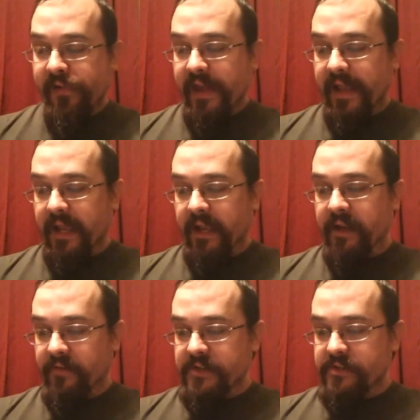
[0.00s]
And
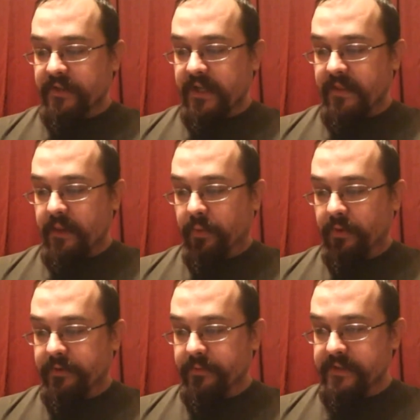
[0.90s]
eventually they pull
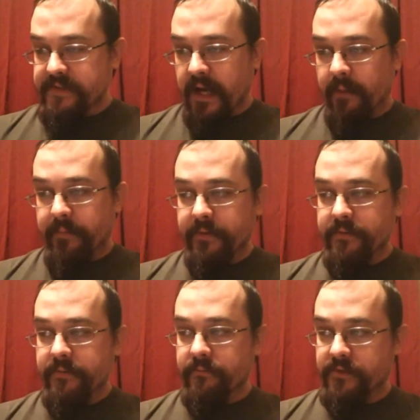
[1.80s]
to a stop,
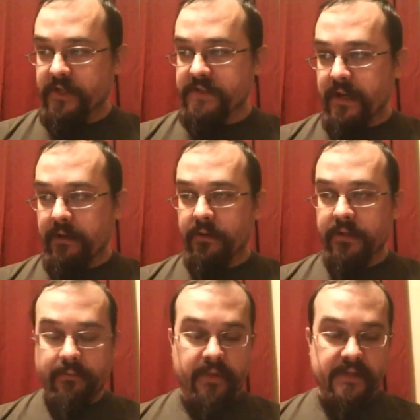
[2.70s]
just
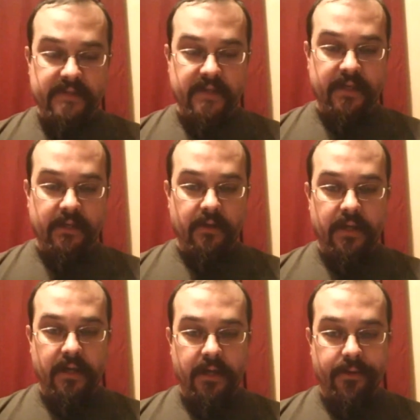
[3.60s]
narrowly missing
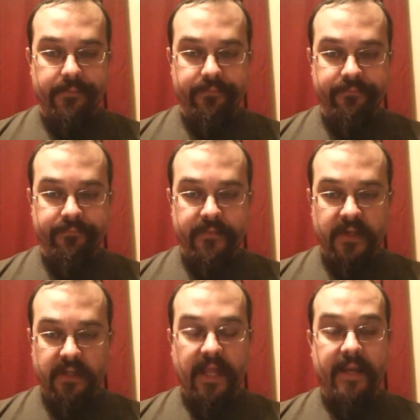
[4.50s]

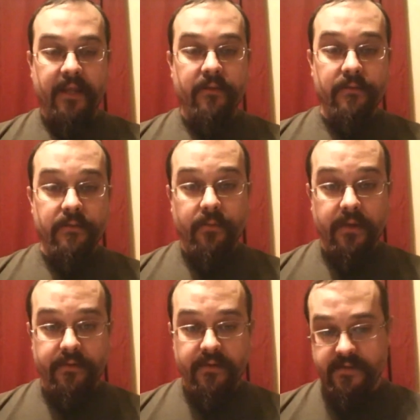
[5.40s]
colliding
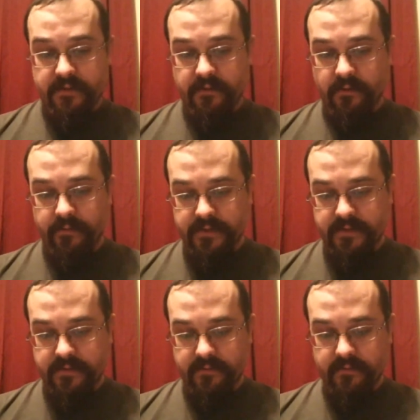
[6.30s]
with this
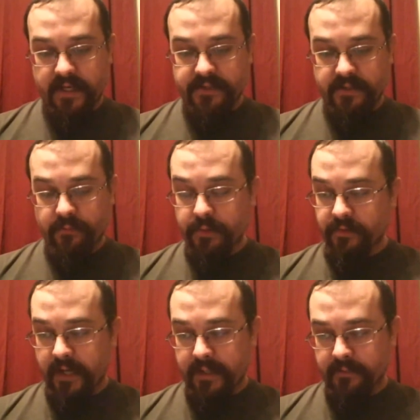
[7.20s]
enormous ancient blue
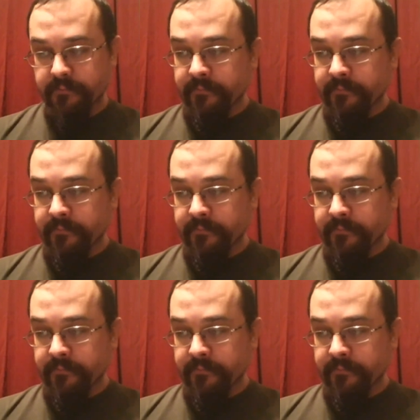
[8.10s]
dragon.